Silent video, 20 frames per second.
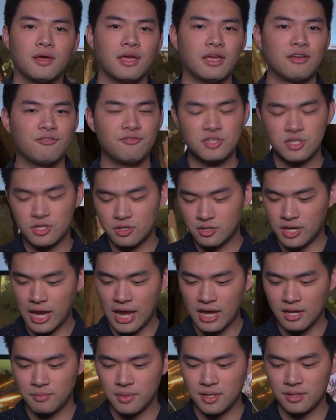
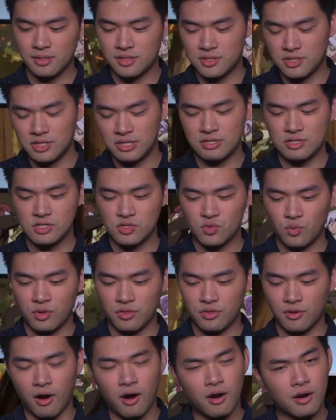Entertainment deals
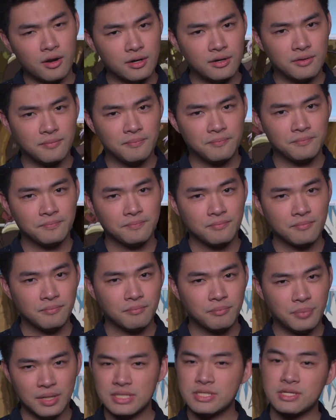with art,
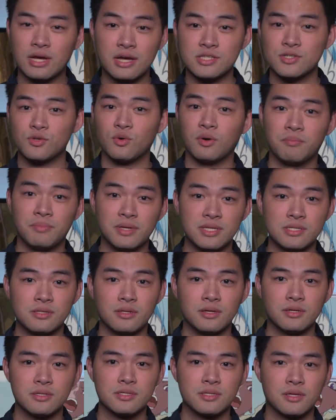but it's also a
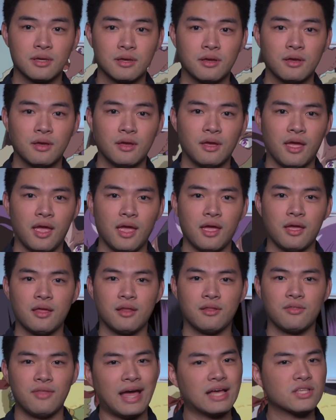business.
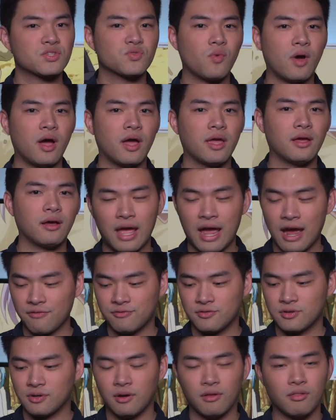And that's why
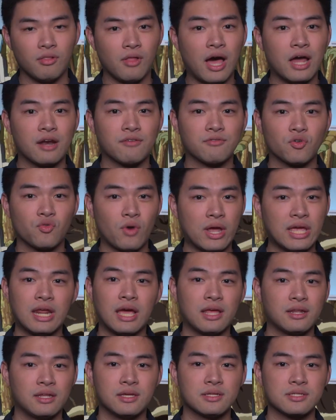after a lot of great
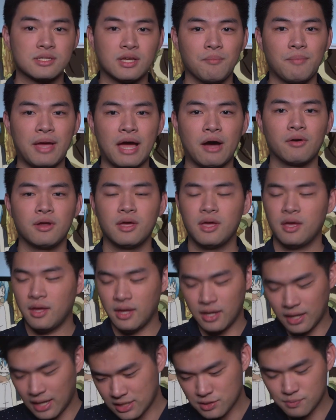ideas come out,
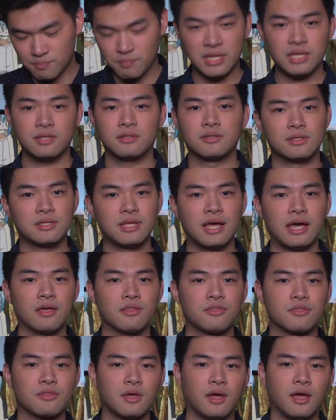it gets beaten to
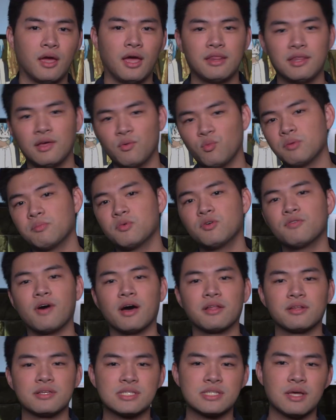death, and then we move
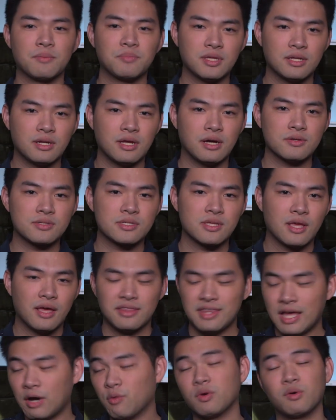on to something else
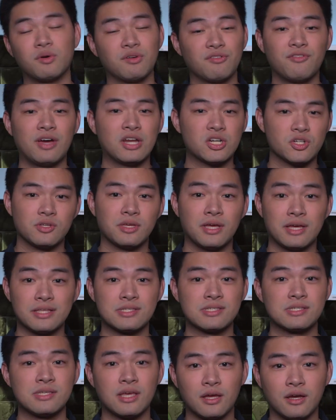that we'll eventually get
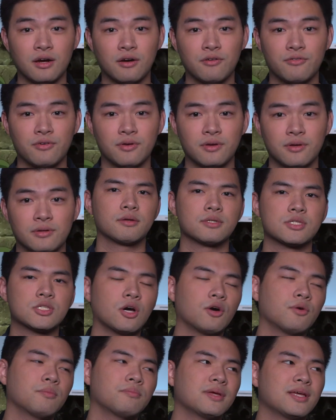sick of.
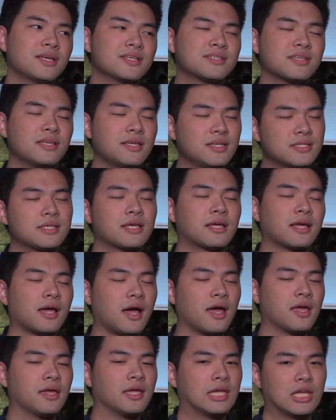So is
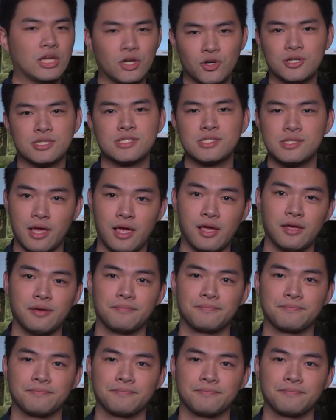isekai here to stay?